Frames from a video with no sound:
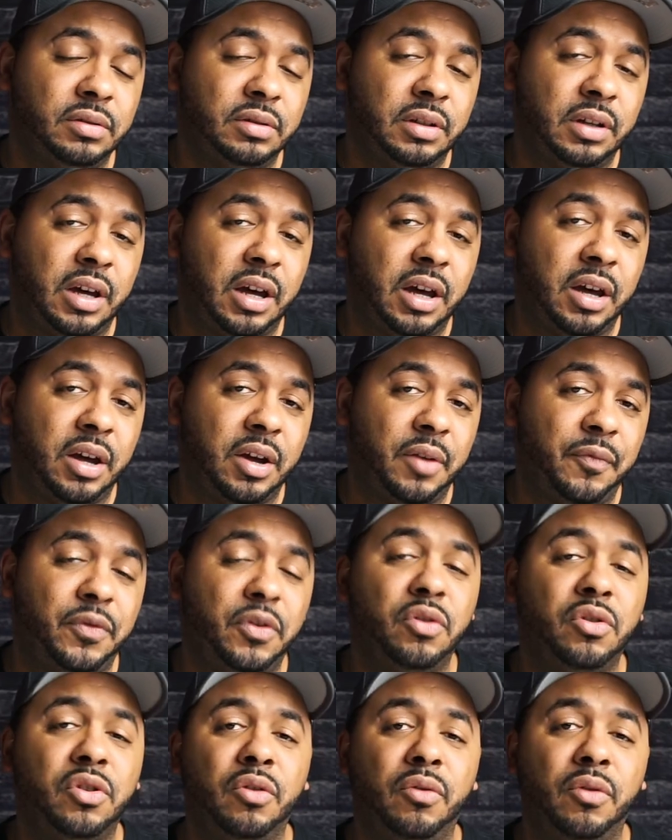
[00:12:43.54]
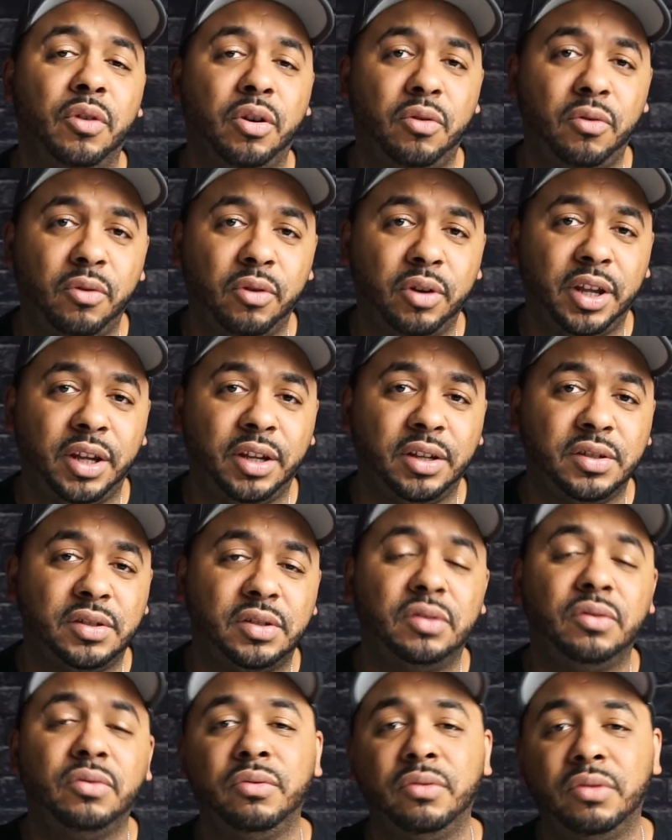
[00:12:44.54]
uh, view your recordings
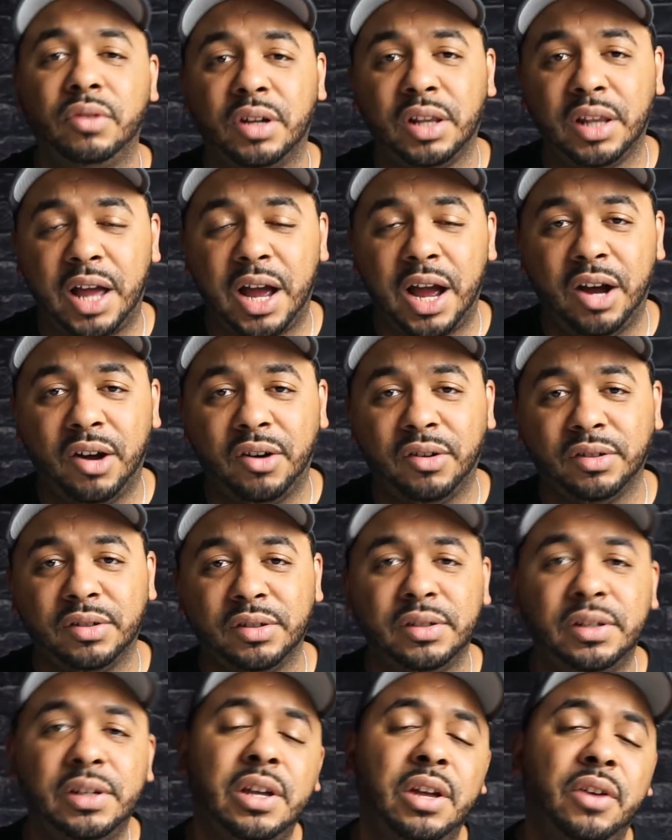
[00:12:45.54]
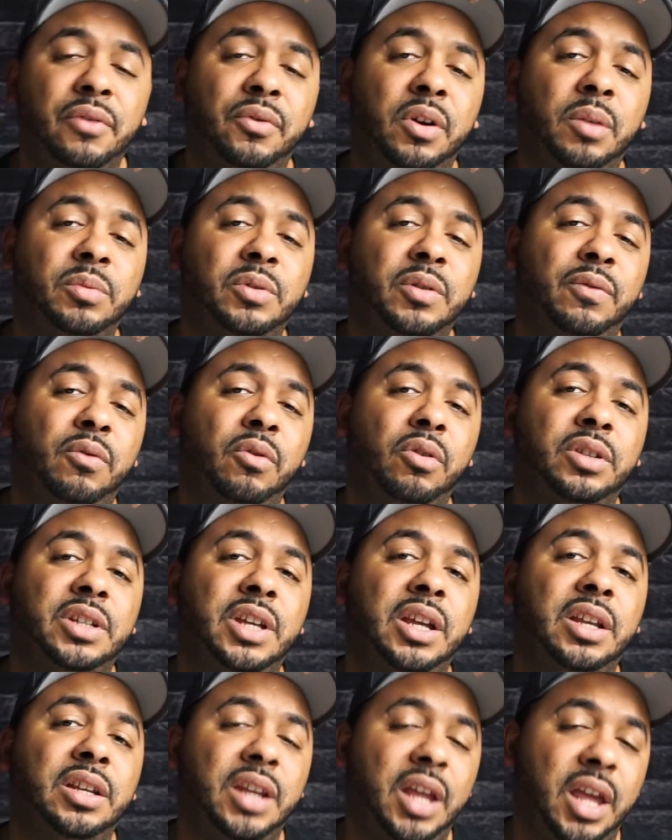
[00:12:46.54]
through the cloud for up to
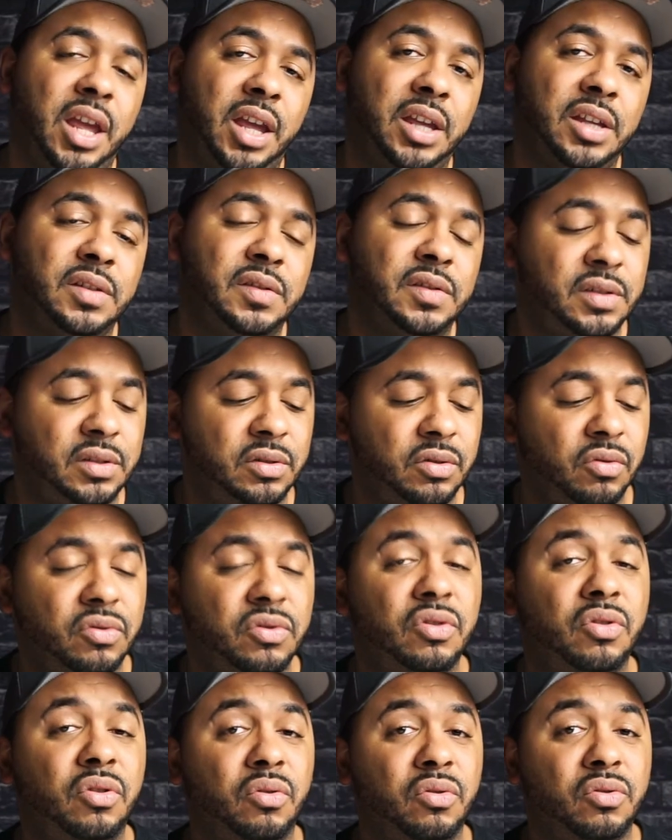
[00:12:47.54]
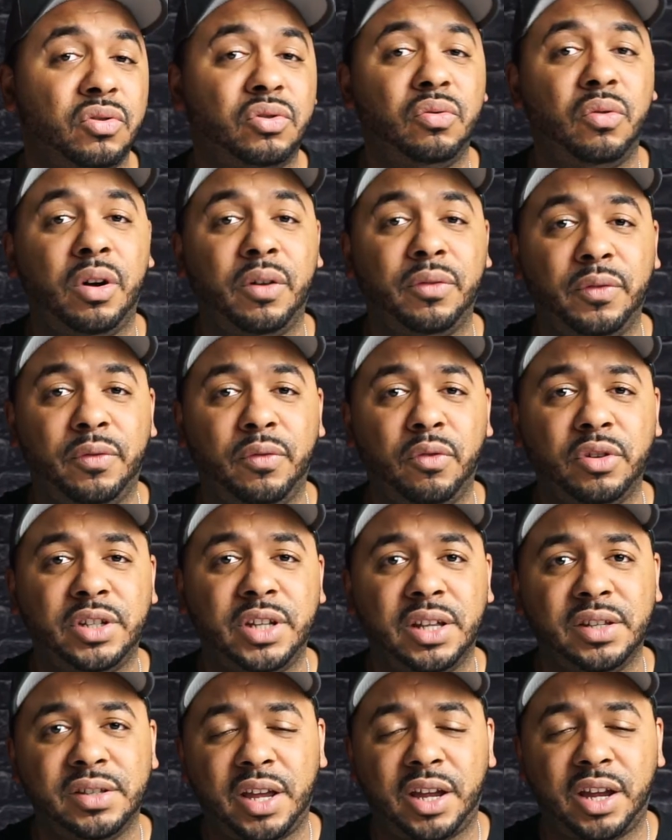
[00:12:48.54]
14 days. Those are those 12 to
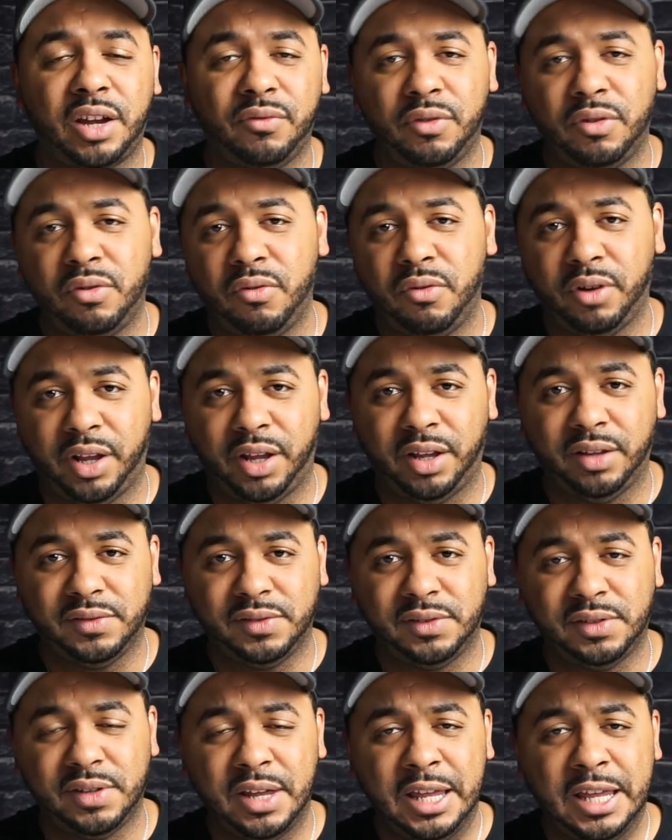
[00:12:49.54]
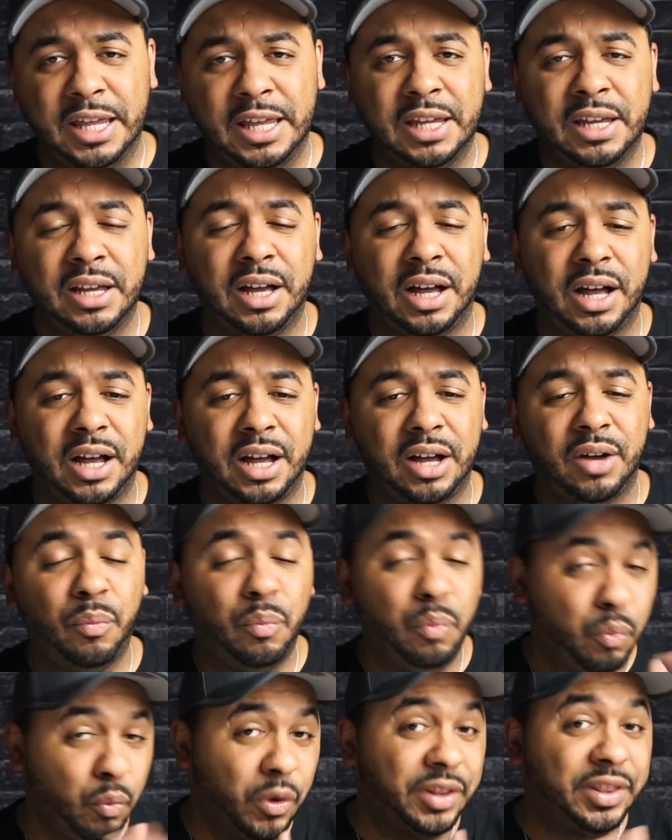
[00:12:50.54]
14 second recordings uh,
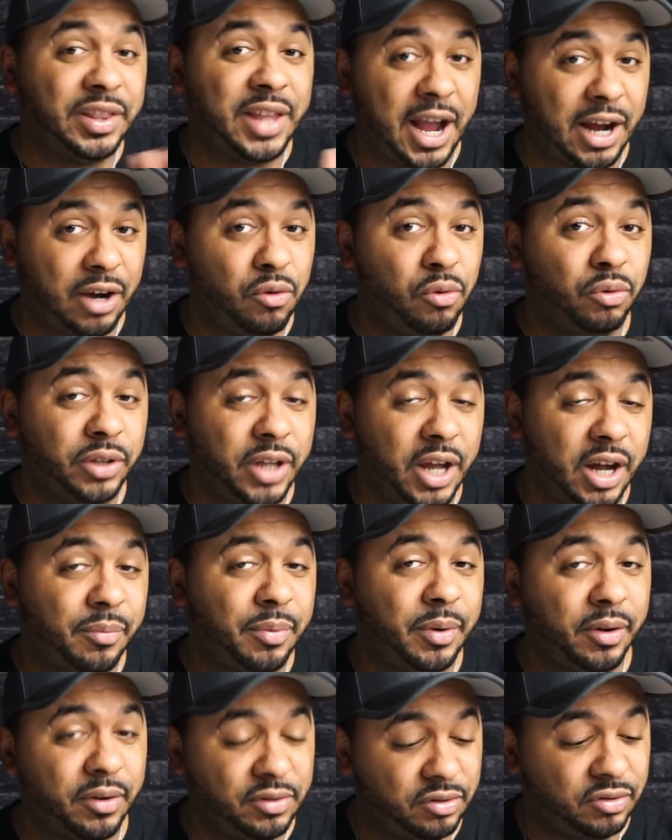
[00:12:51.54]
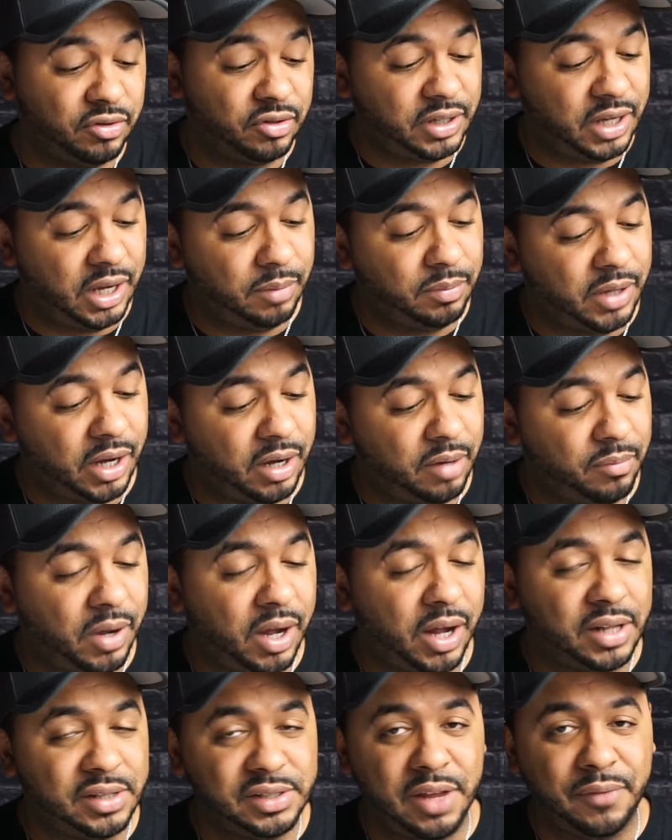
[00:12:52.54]
with that cooldown period. So just keep that in
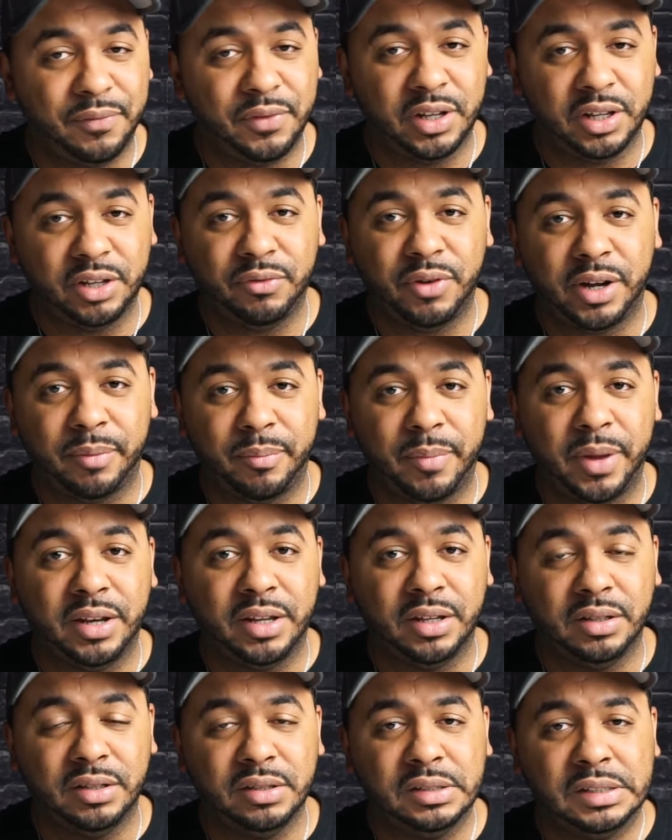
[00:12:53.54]
mind. It's definitely recommended.